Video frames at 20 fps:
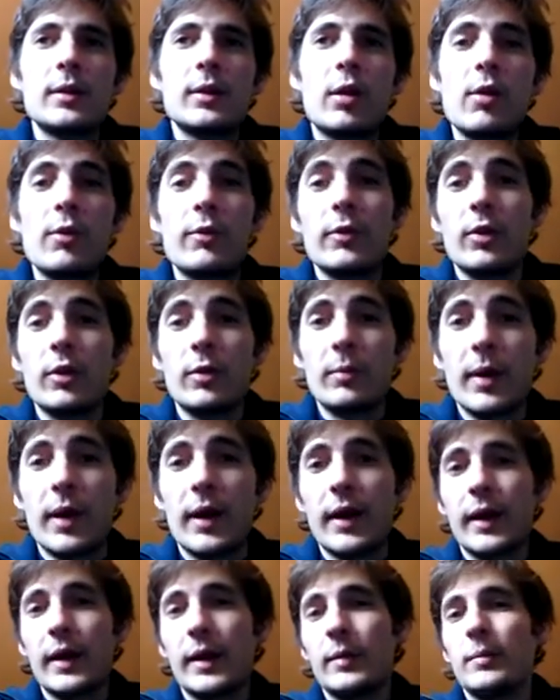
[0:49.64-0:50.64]
offer
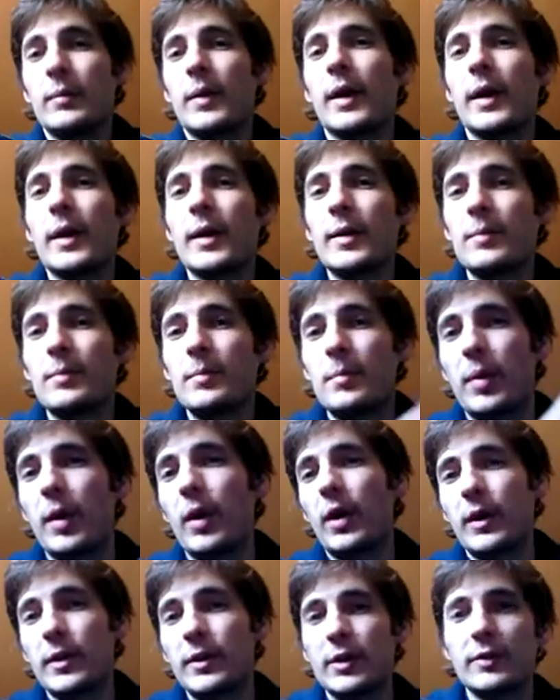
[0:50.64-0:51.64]
my
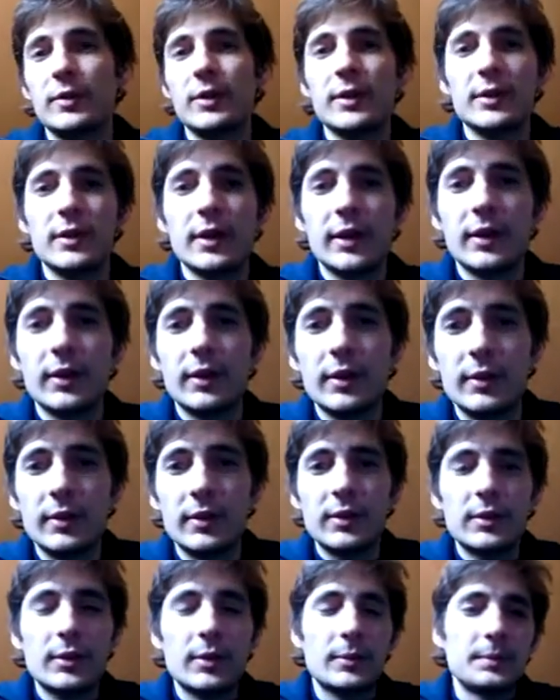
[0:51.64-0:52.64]
part of the
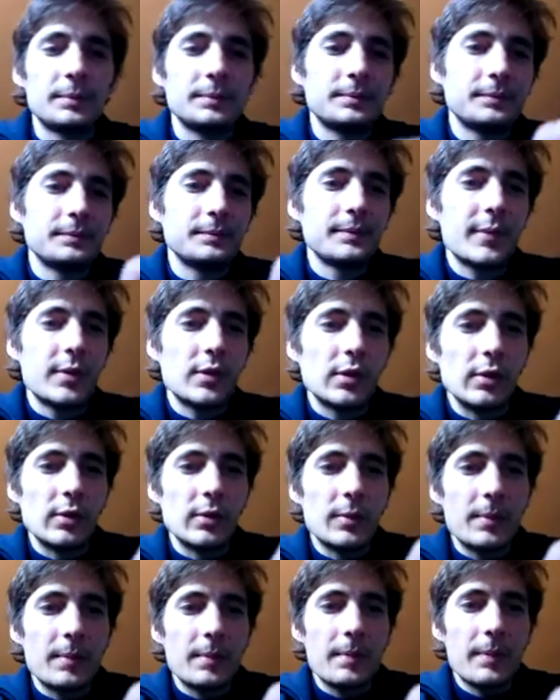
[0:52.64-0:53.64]
sentence.
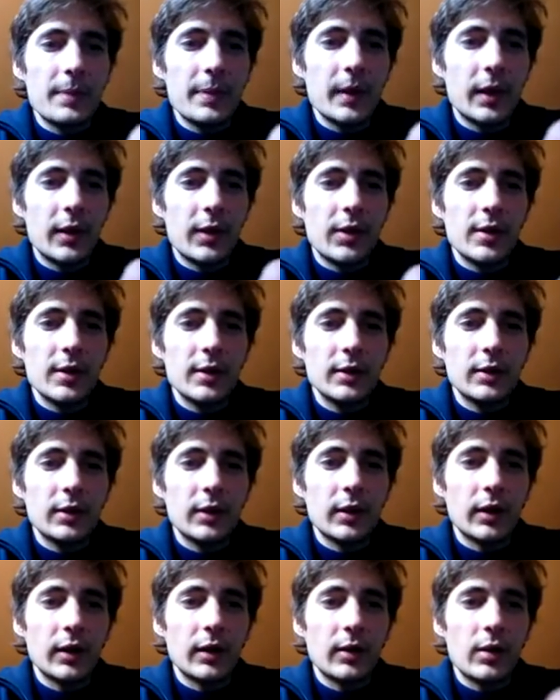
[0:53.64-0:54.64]
So I think
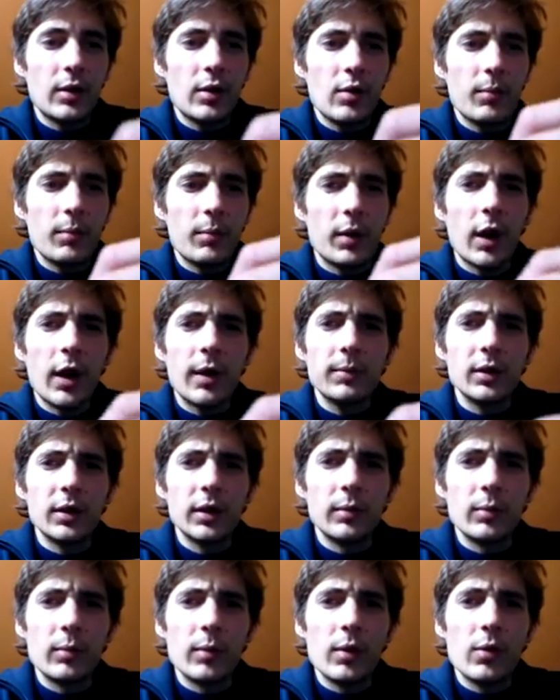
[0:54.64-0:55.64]
the
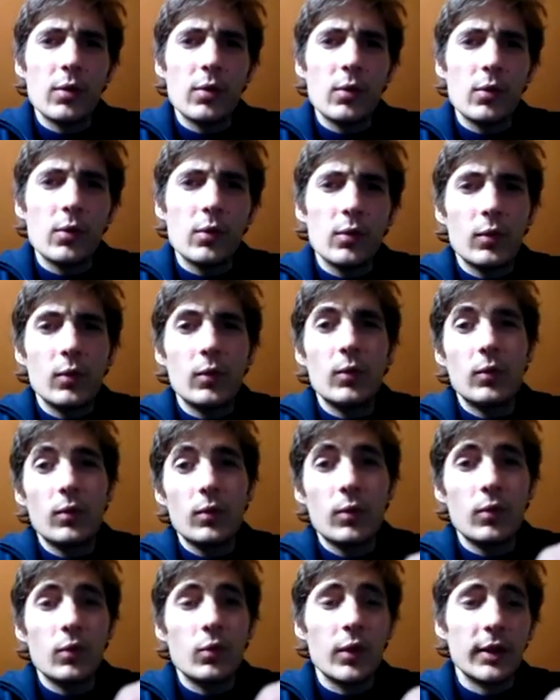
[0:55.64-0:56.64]
problem
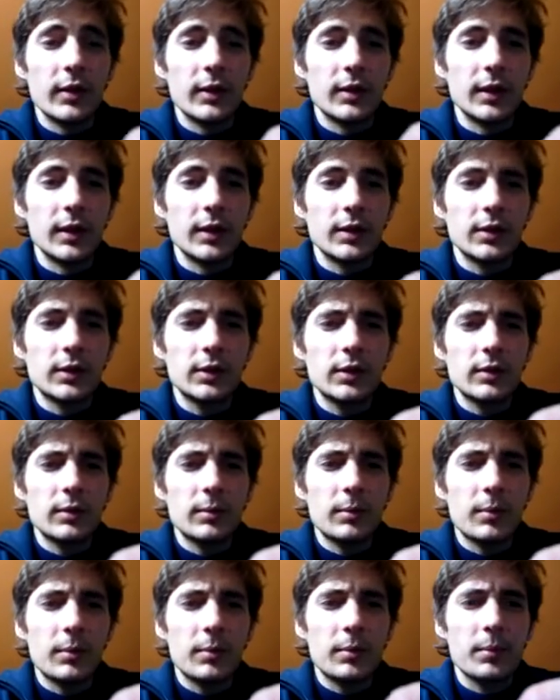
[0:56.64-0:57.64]
with this
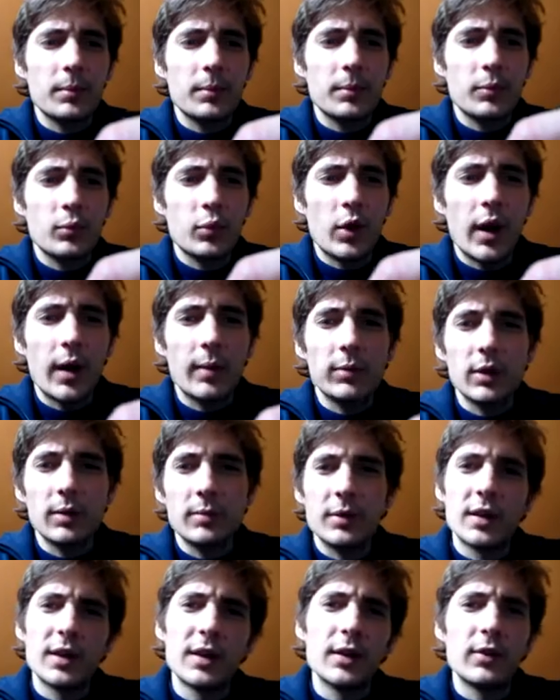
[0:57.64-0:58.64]

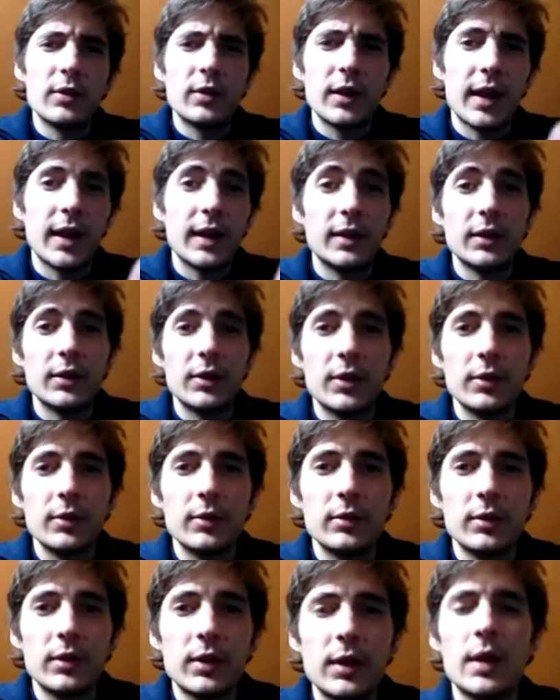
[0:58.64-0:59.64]
problem-geared
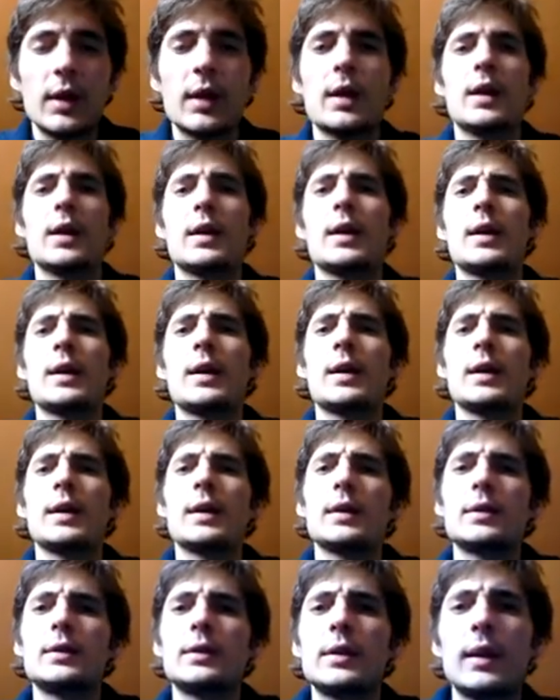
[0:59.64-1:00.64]
attitude
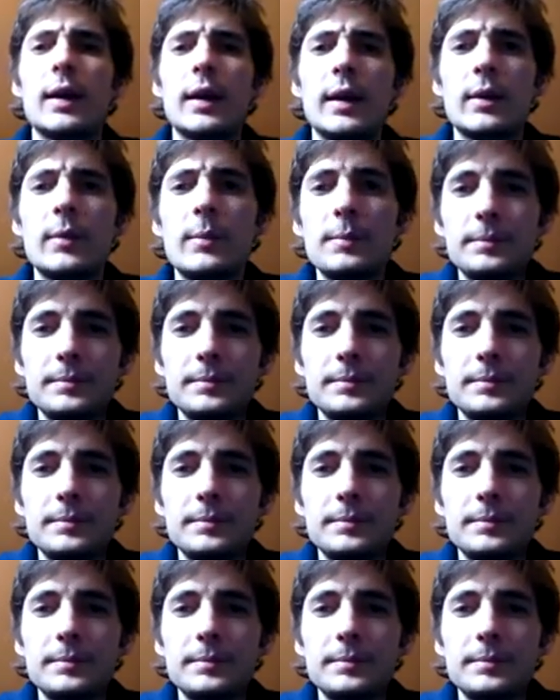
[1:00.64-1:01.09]
is that